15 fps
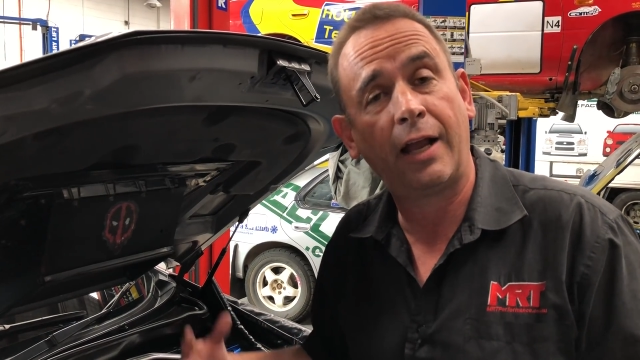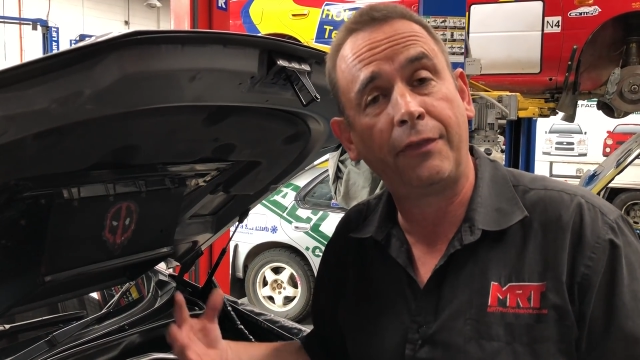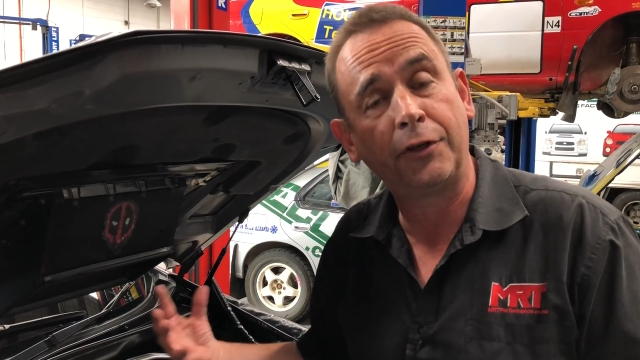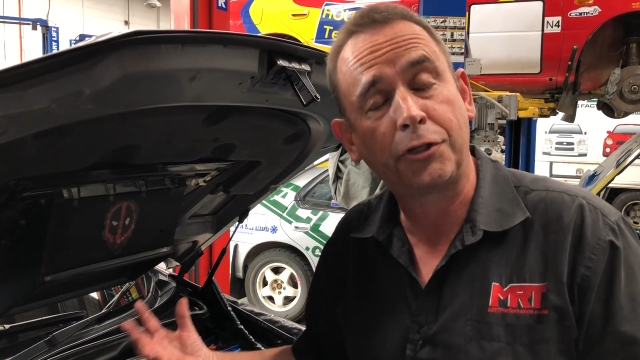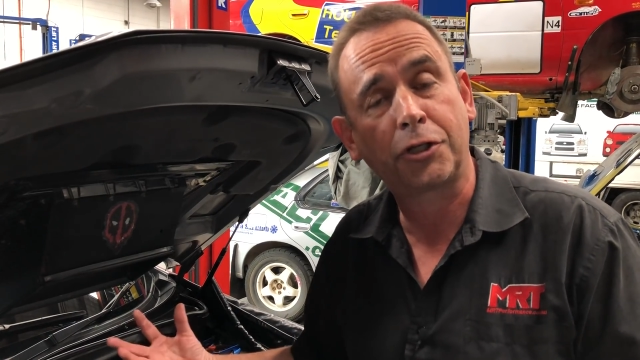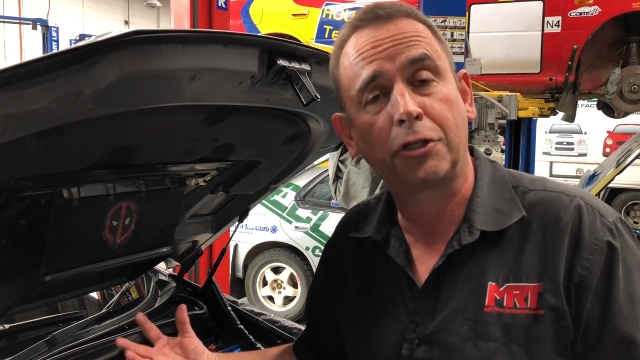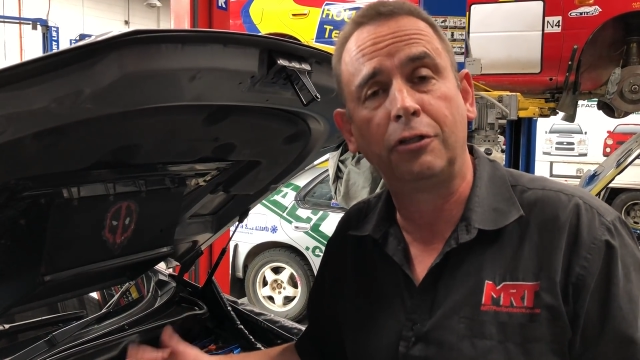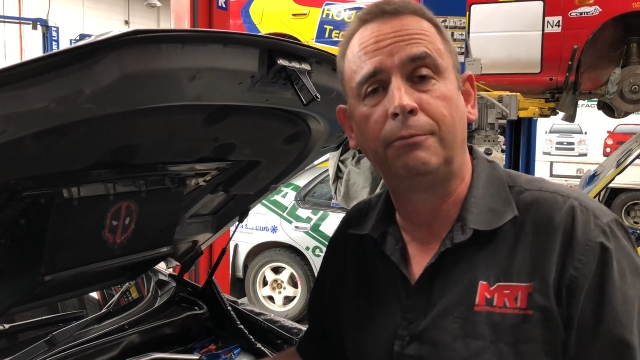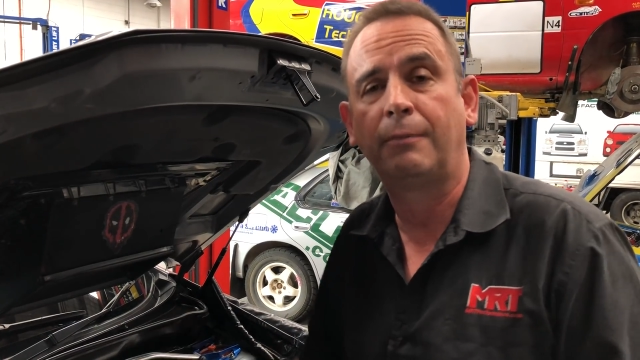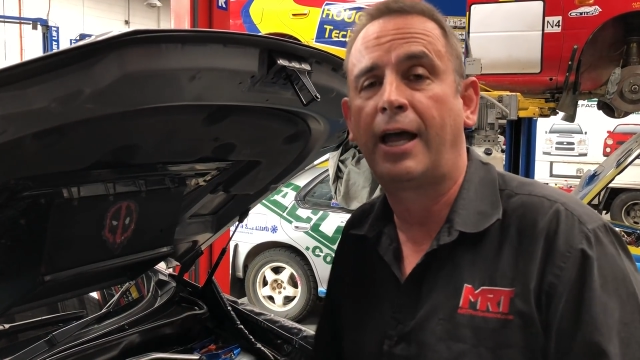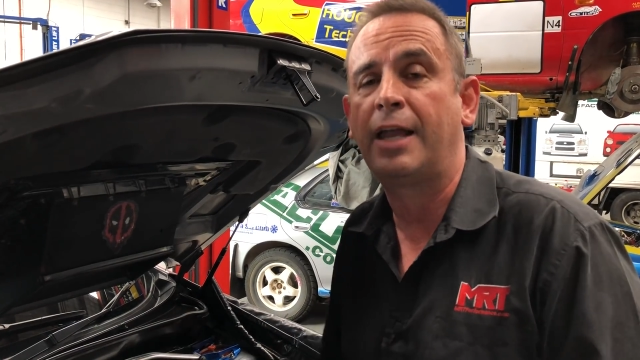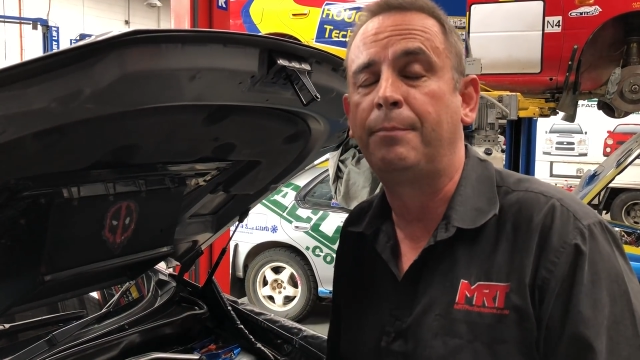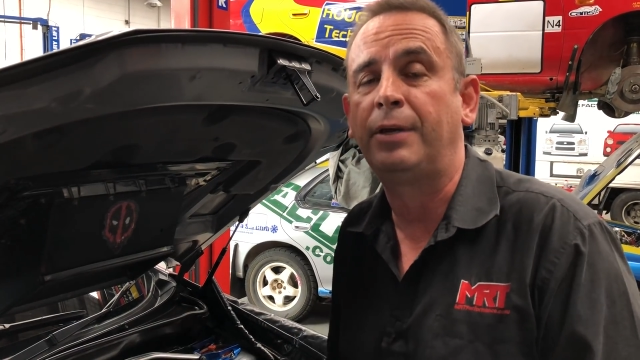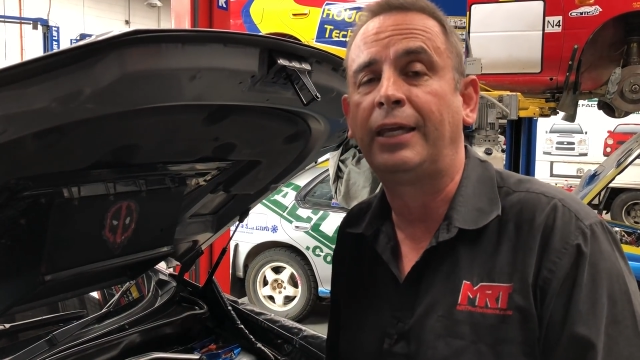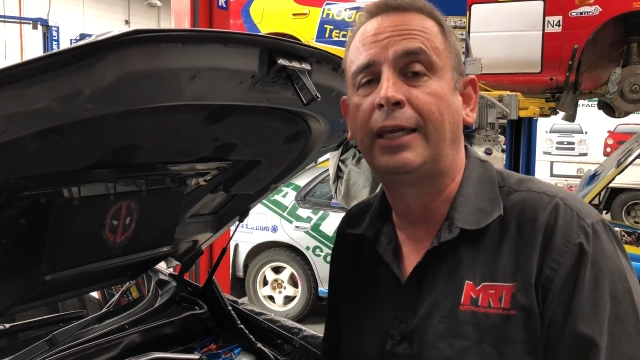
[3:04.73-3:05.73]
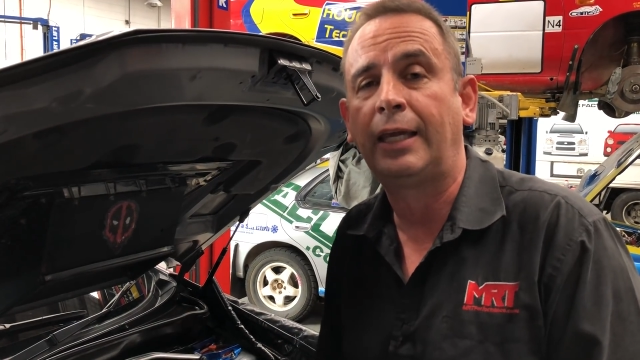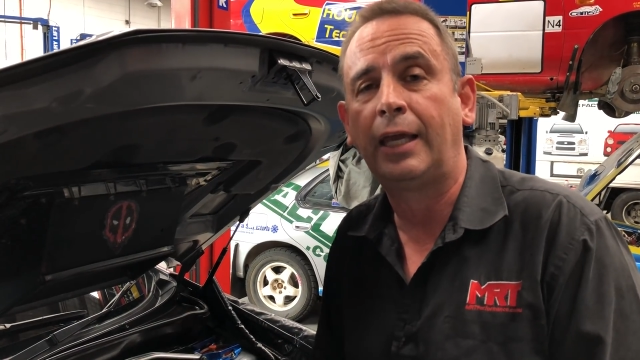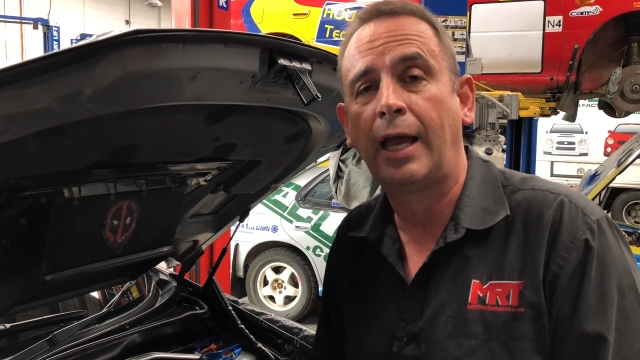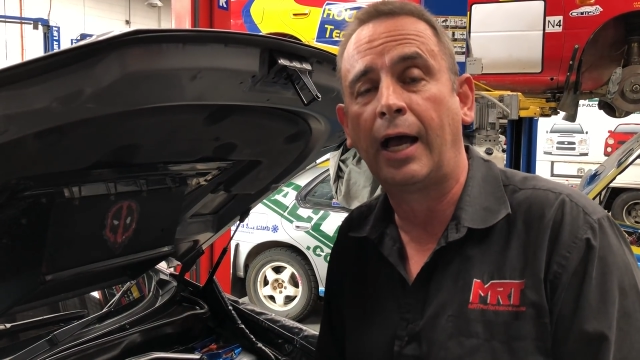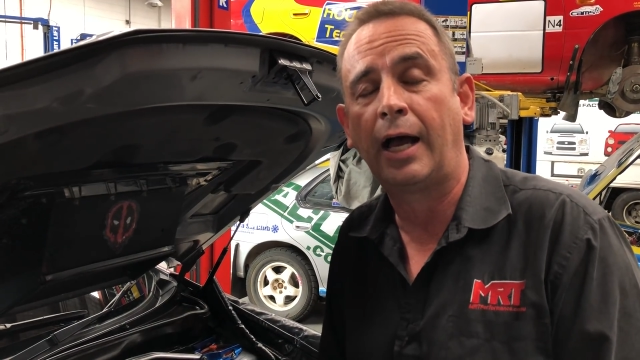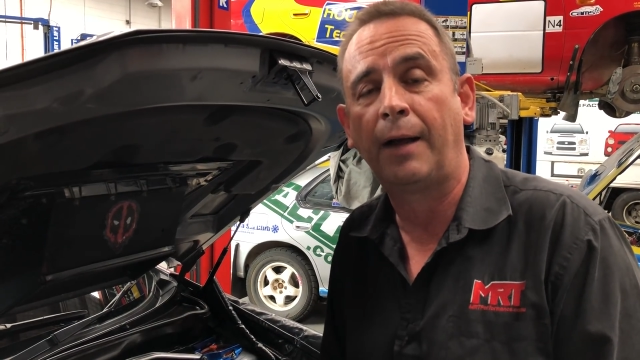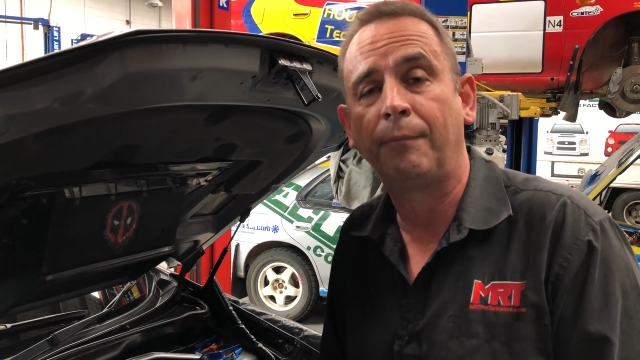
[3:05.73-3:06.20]
and the tune may be
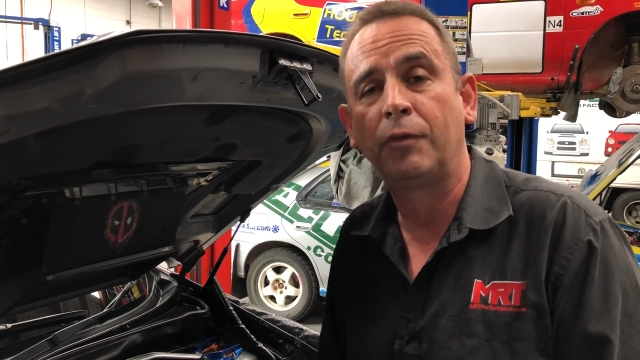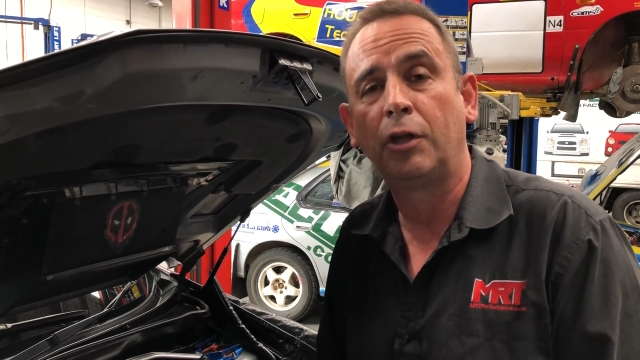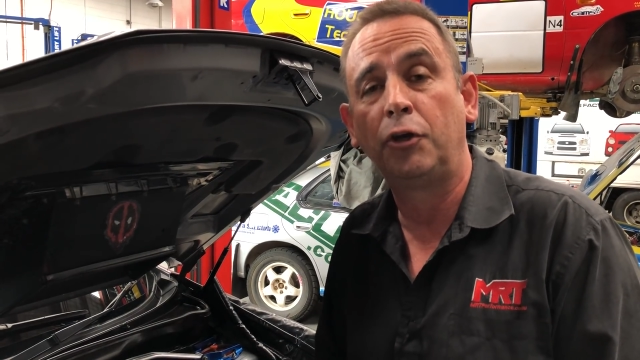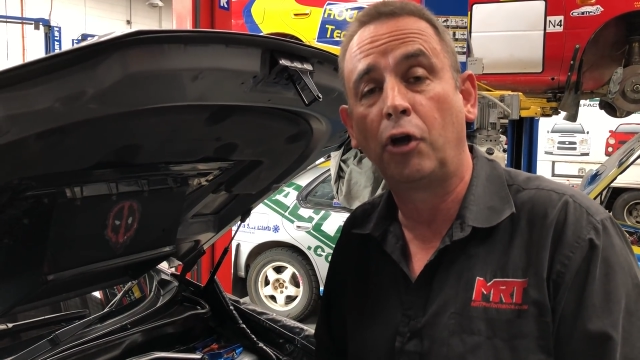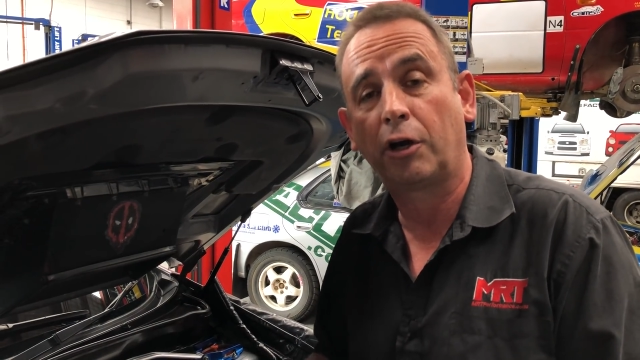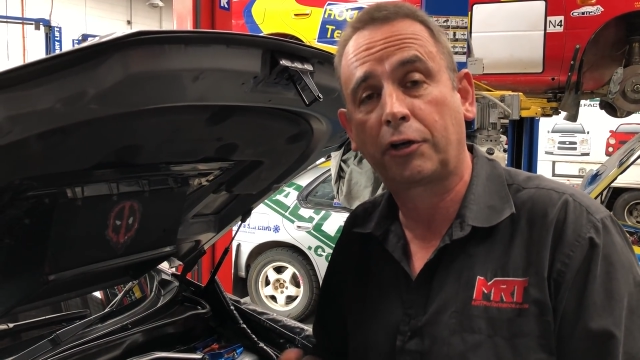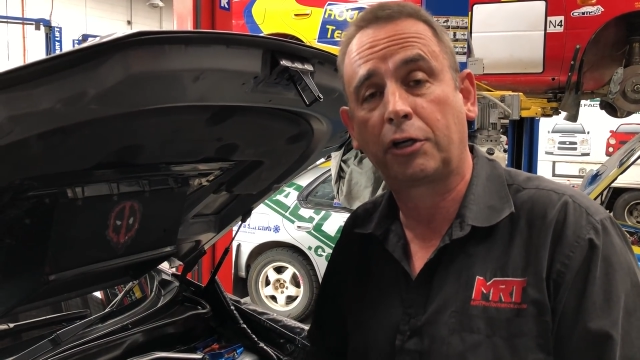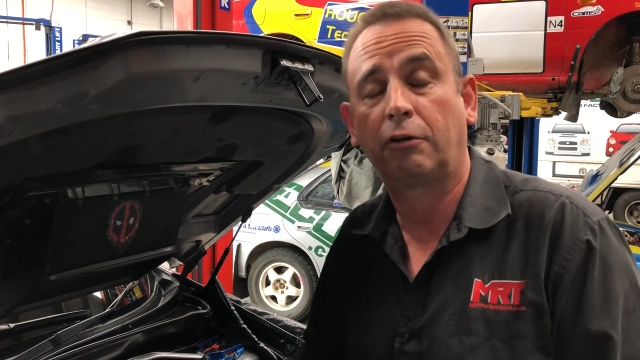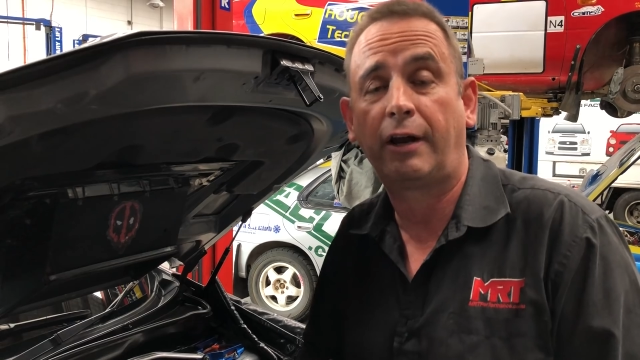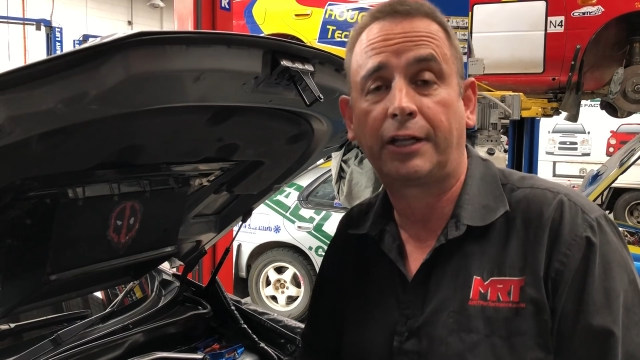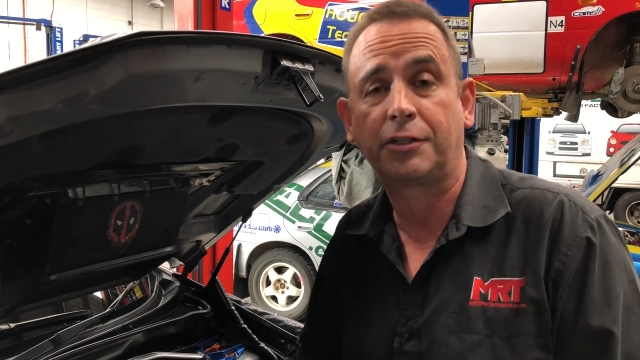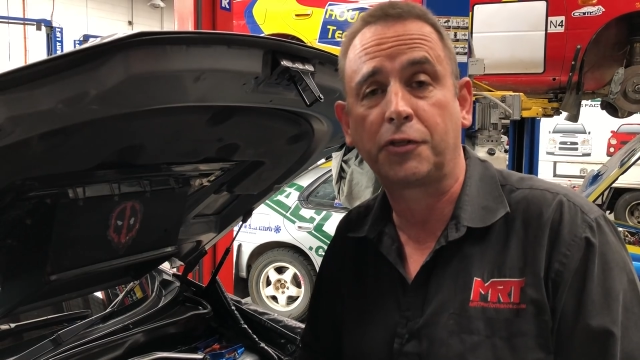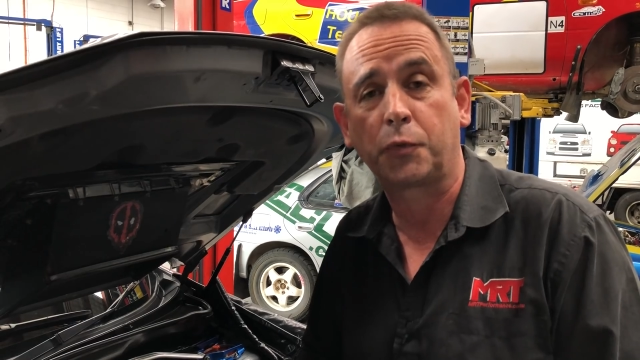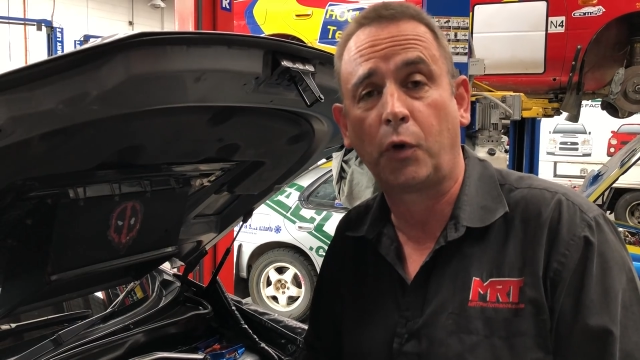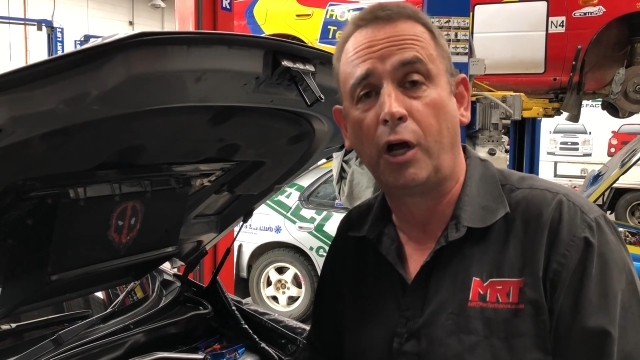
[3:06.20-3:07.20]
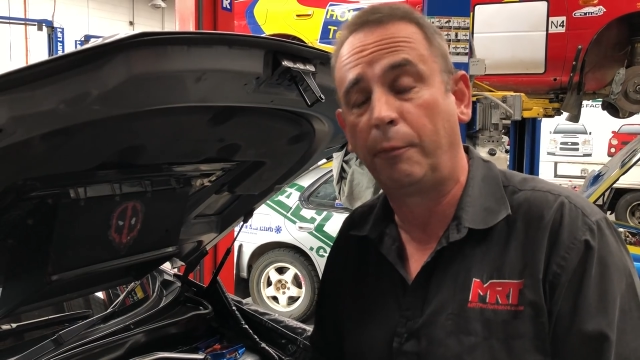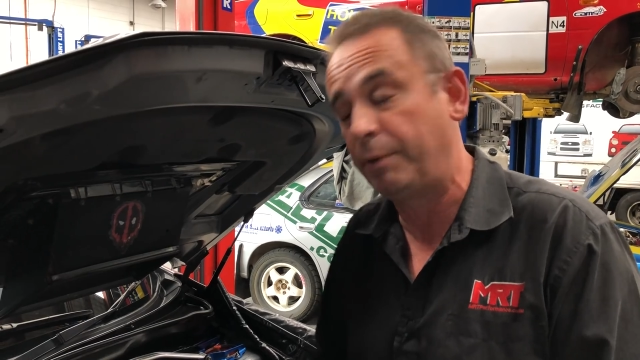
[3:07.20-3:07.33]
not correct as well,